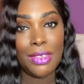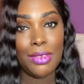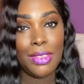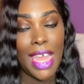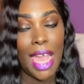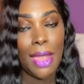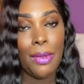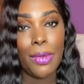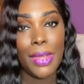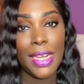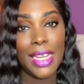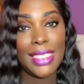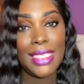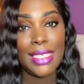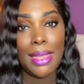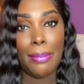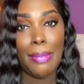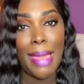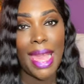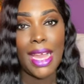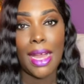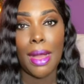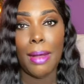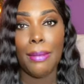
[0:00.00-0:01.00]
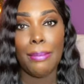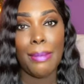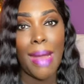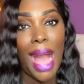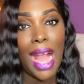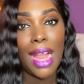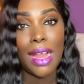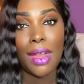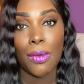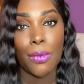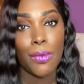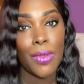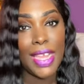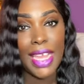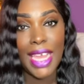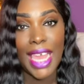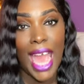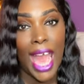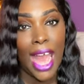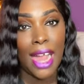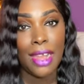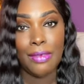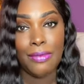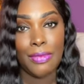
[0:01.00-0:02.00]
They wanted to make a mockery
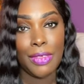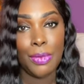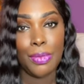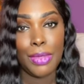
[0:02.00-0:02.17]
out of you.